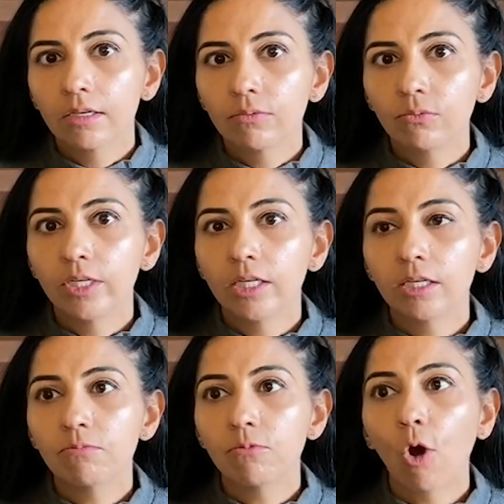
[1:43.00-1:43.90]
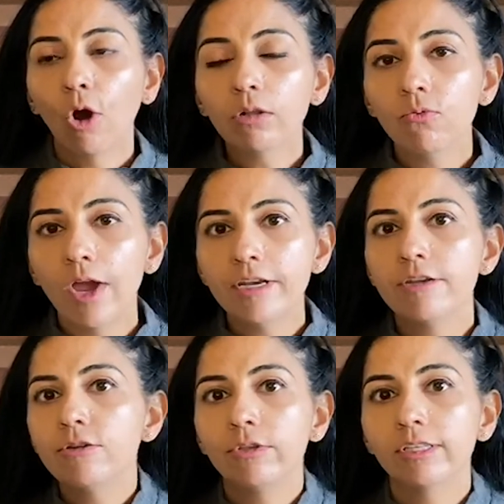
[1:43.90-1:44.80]
We all went
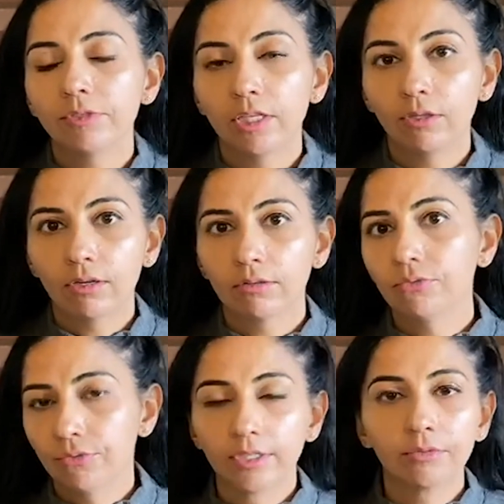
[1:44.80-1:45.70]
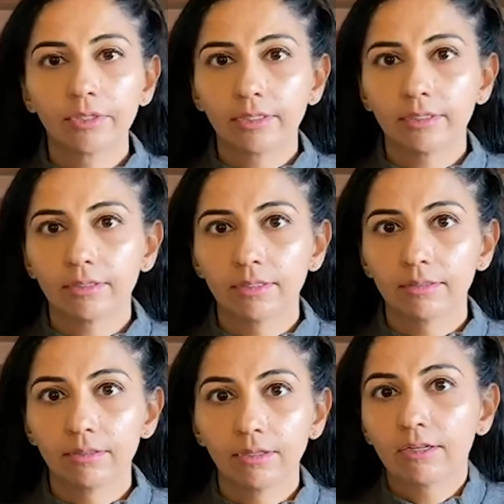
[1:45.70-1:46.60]
into this with a lot of fervor,
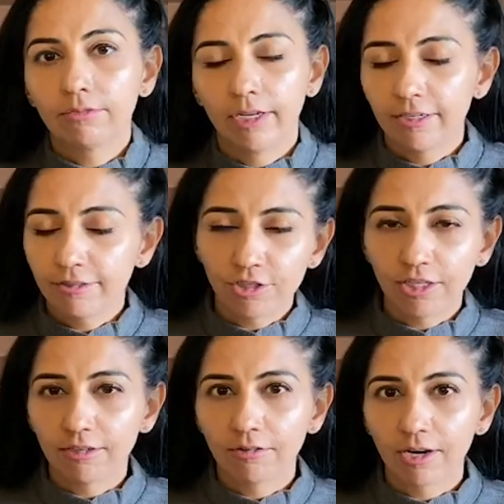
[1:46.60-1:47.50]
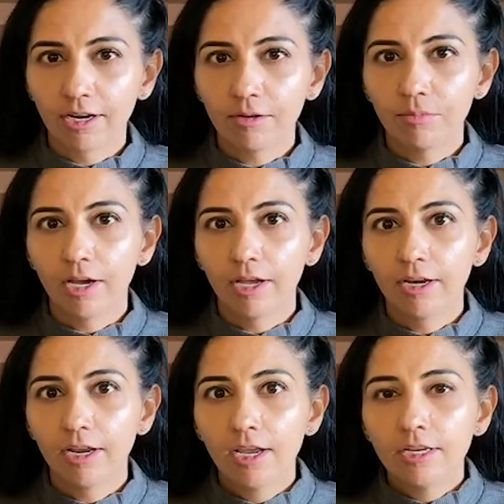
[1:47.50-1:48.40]
a lot of energy, right?
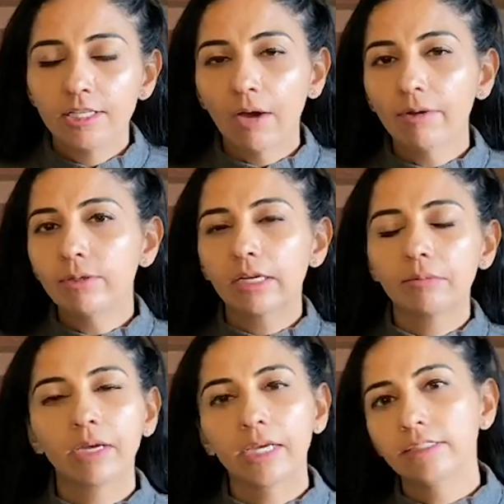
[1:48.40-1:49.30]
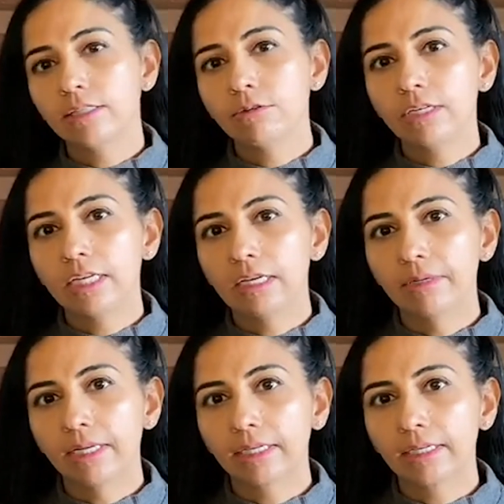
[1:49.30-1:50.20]
But now I look at my ICU
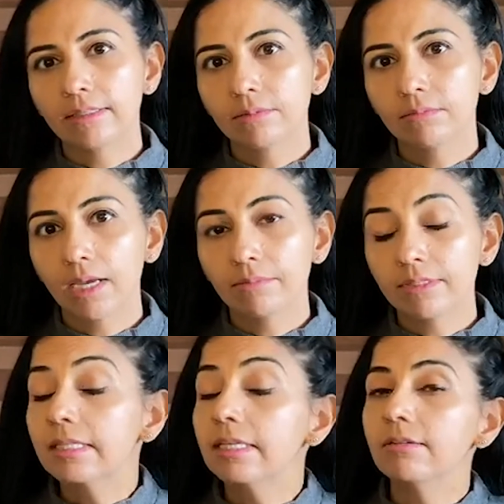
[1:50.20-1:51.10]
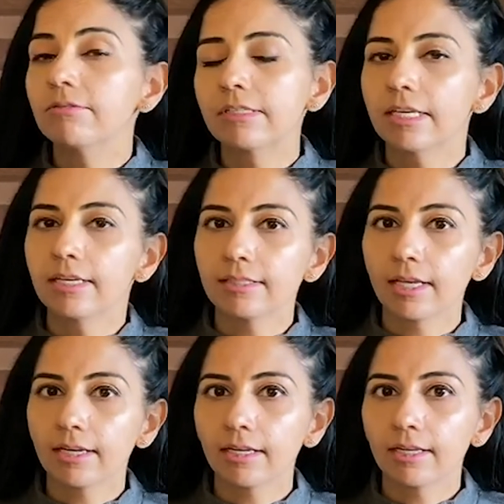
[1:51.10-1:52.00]
team and I can sometimes see the fatigue
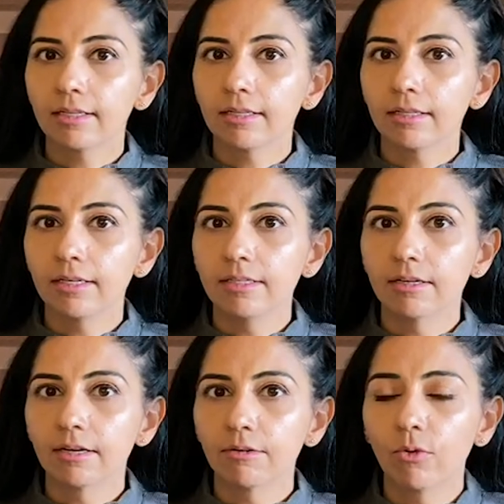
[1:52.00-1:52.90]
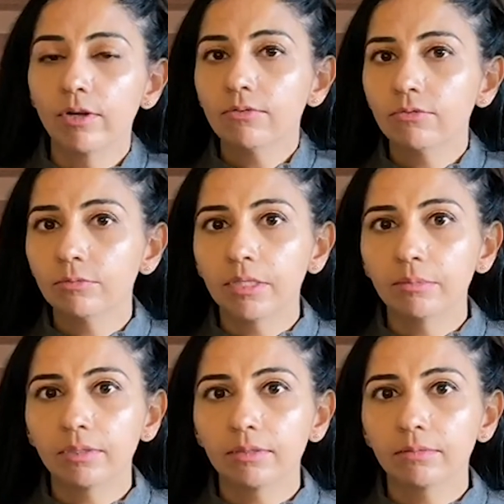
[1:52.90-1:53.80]
setting in. These are wonderful
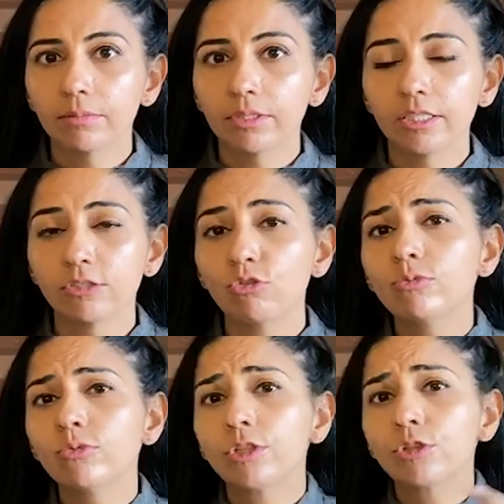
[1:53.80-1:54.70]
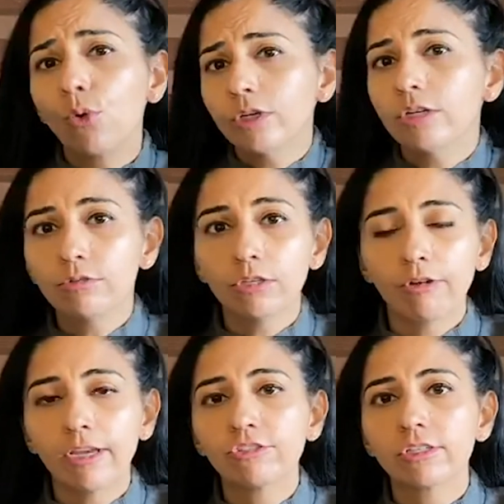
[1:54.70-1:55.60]
people, but these troops were thrown into the
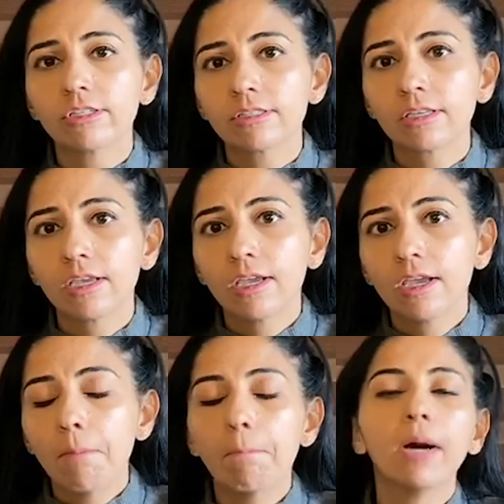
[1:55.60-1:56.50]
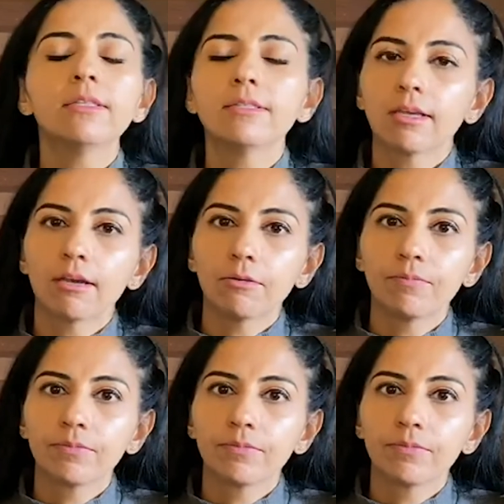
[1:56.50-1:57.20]
trenches months ago.